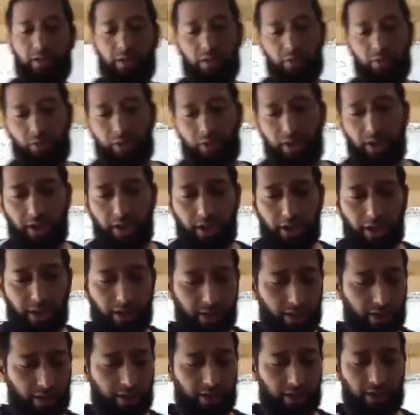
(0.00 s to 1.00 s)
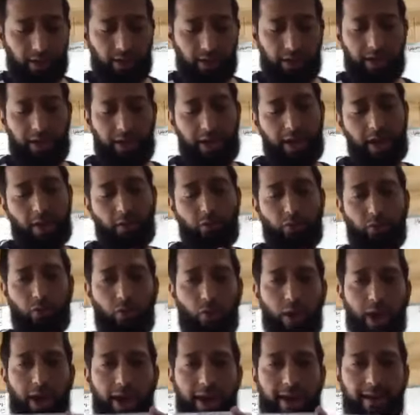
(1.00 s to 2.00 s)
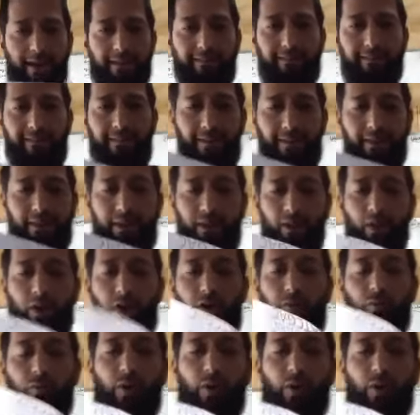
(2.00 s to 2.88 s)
okay, now you have on